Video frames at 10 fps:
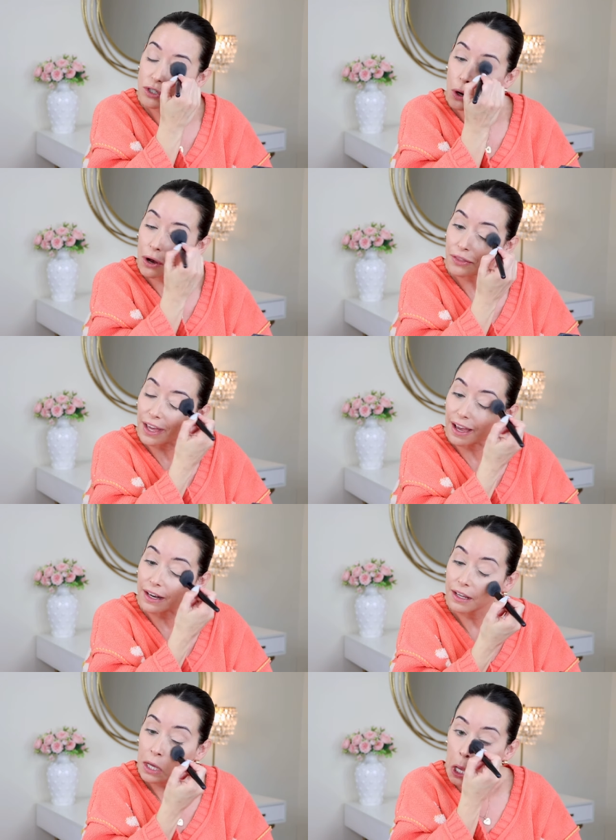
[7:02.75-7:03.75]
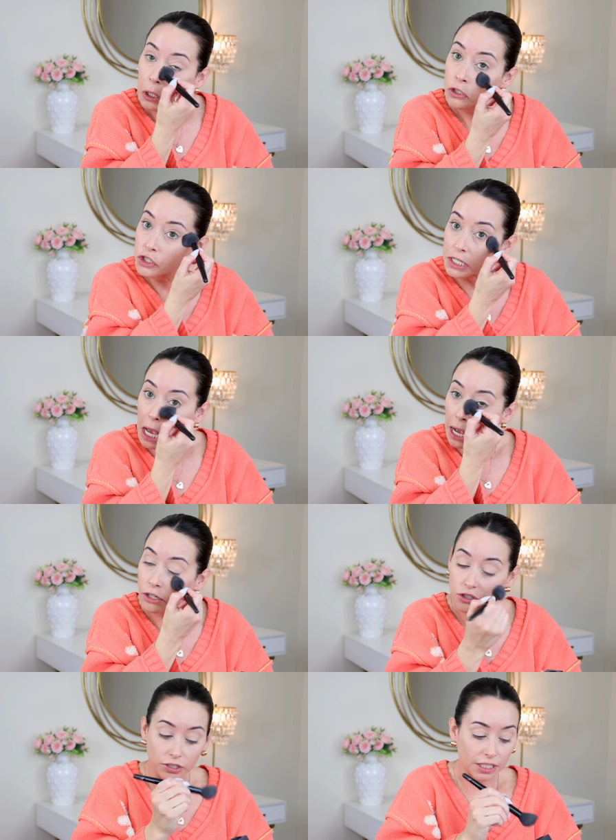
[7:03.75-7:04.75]
saw that she
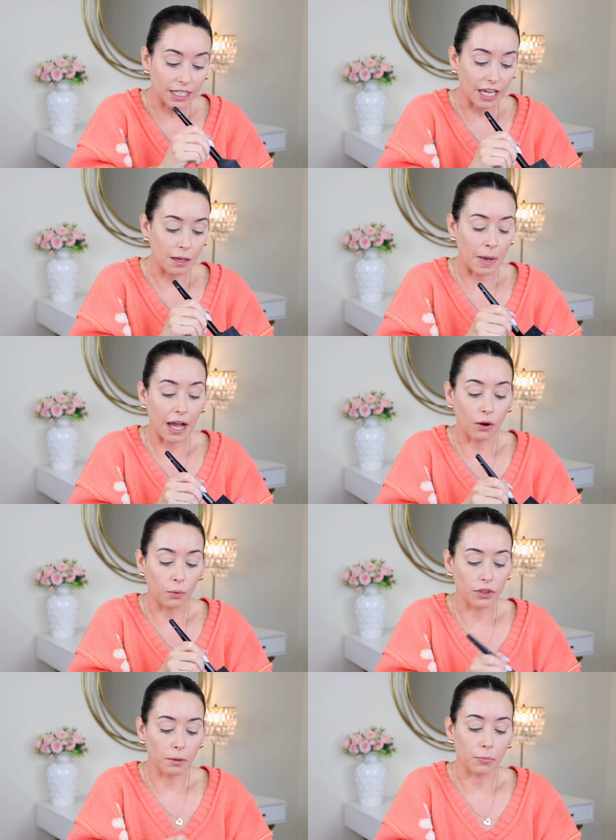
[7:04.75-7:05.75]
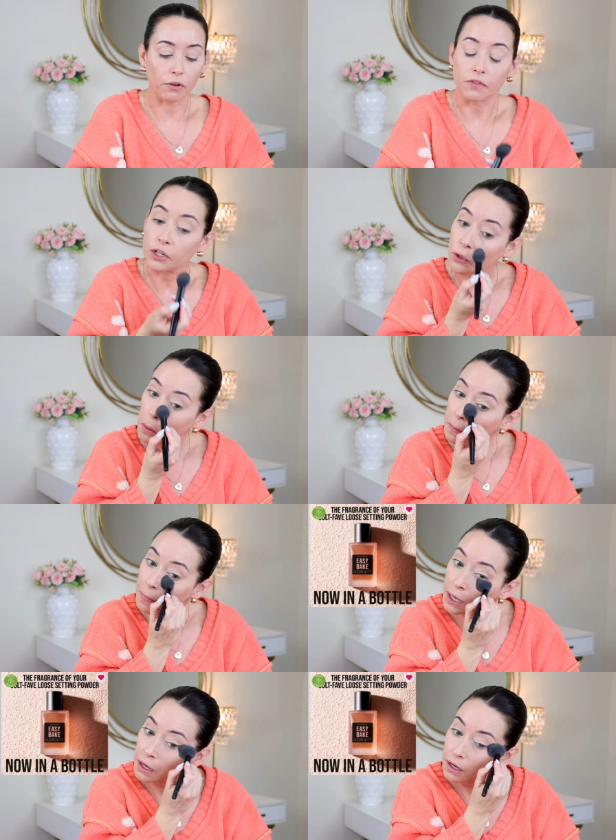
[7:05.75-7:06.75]
actually came out with a perfume
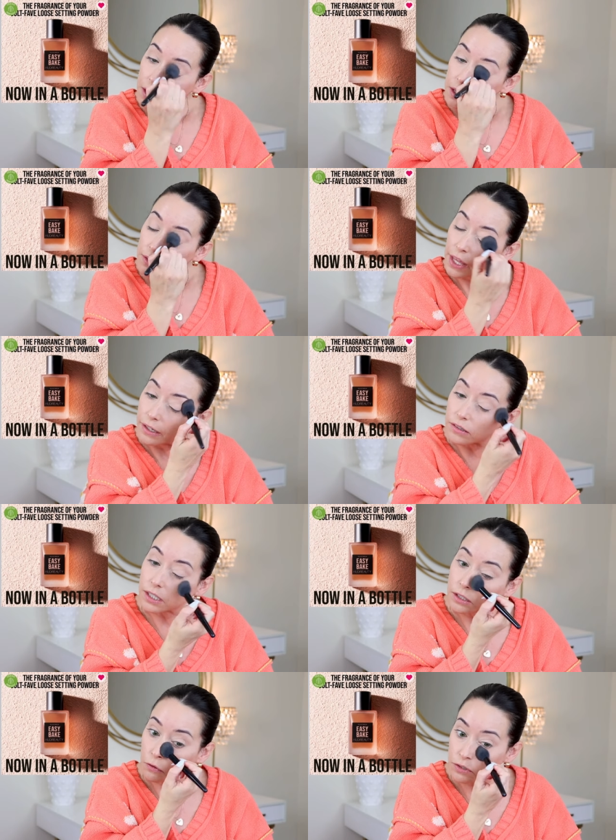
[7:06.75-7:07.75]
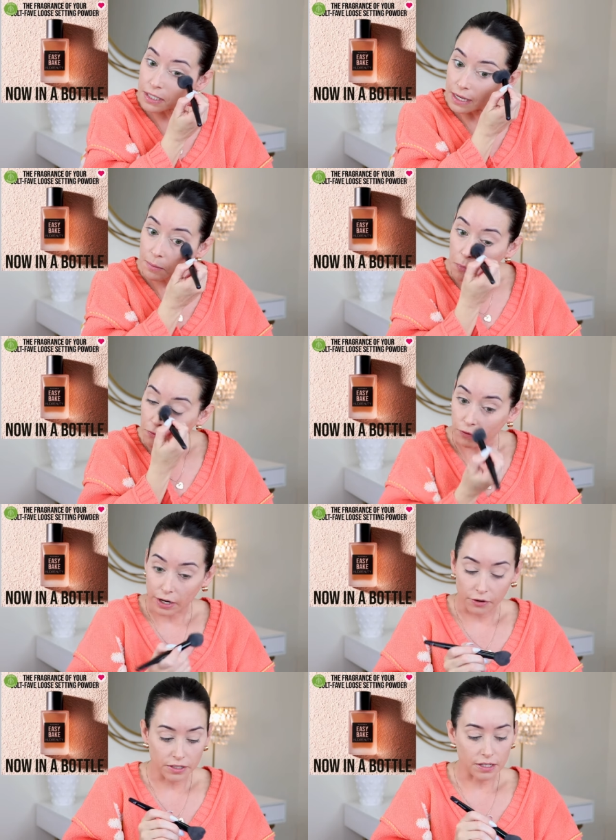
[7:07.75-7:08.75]
that is like the same
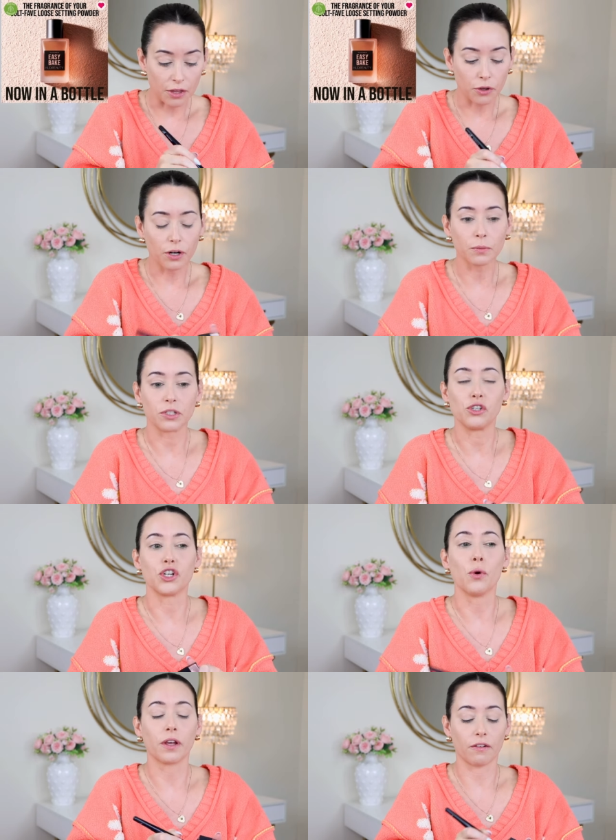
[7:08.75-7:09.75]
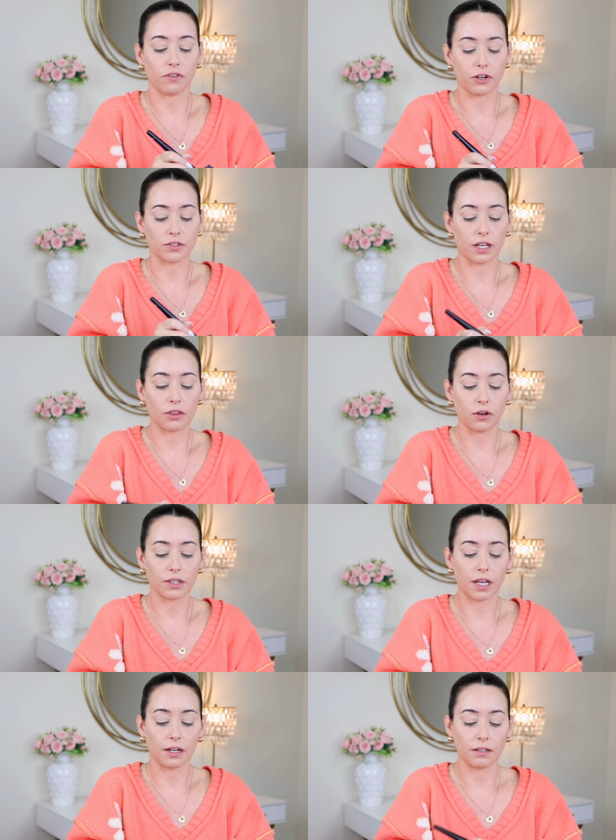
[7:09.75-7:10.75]
fragrance. I thought it was a joke at first. I thought
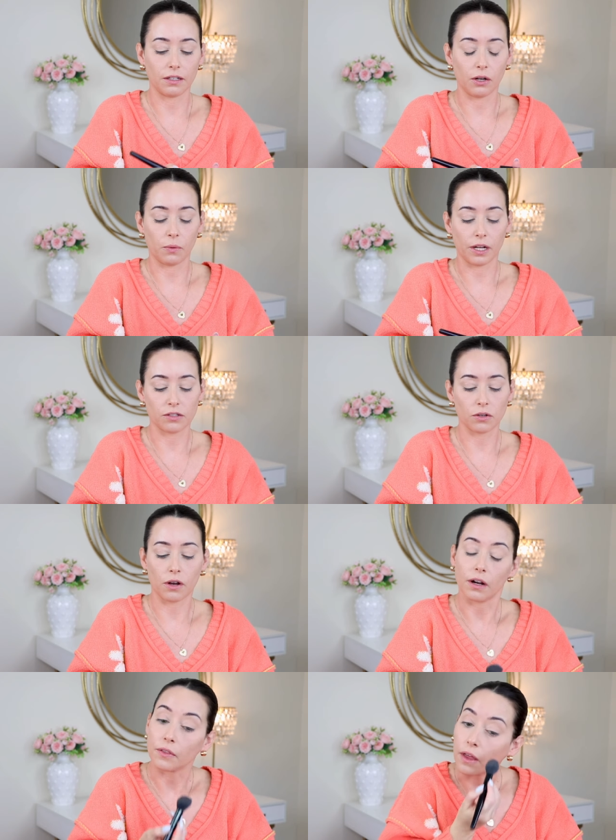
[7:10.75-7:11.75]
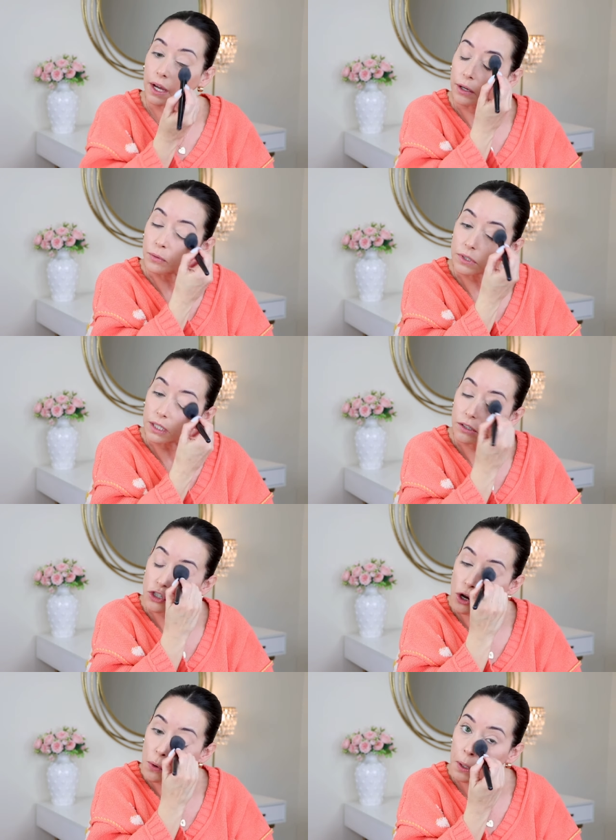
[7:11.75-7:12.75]
that, you know, when I saw it online, it was like a
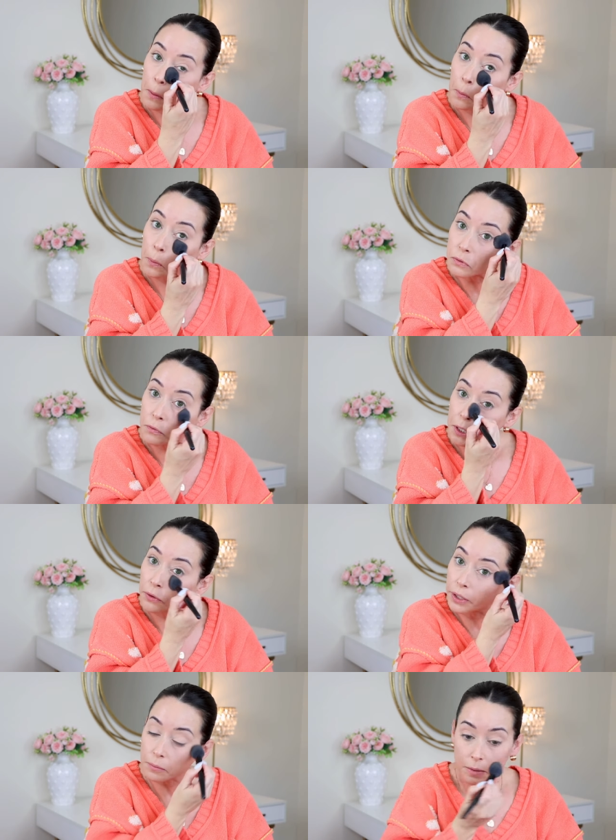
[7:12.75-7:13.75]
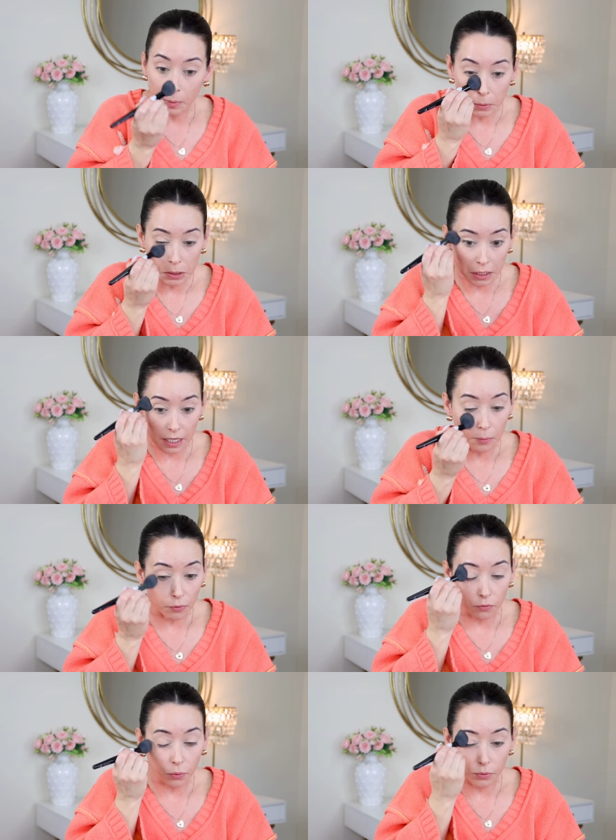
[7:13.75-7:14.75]
joke and it wasn't real. Like maybe it was like an April
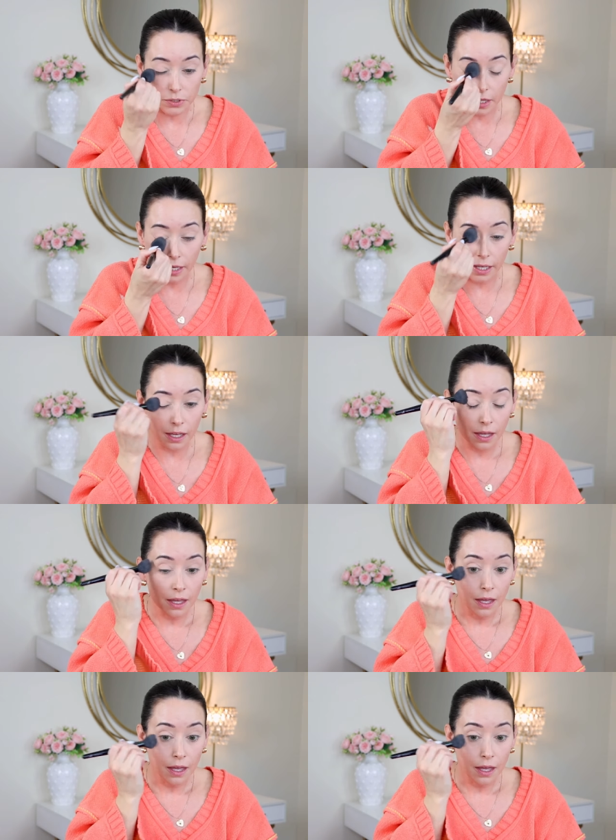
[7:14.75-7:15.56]
Fool's thing.